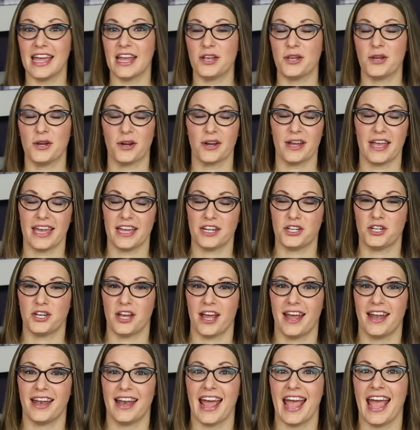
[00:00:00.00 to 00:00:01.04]
in your
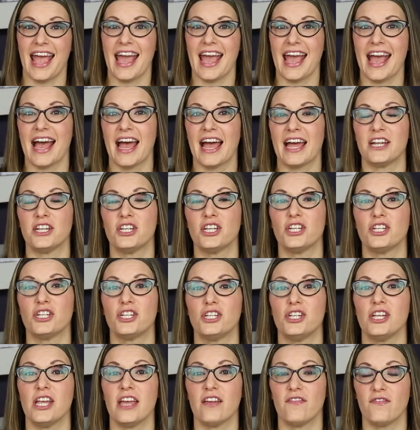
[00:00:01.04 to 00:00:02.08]
kitchen. And
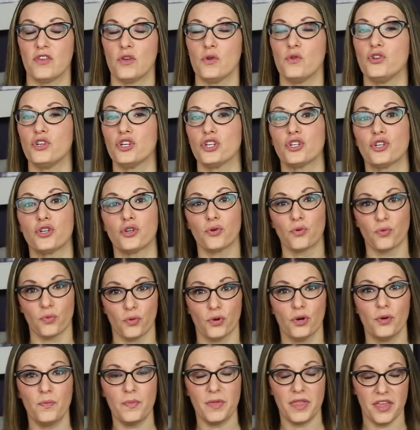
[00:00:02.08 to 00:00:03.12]
if you just
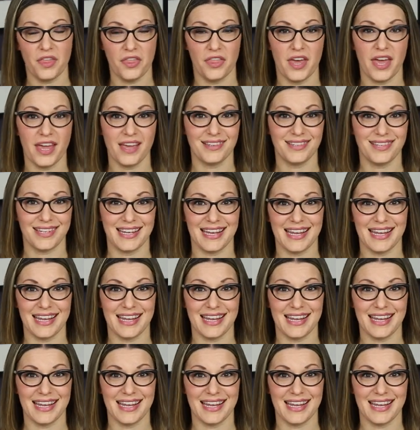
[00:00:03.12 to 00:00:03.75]
group the things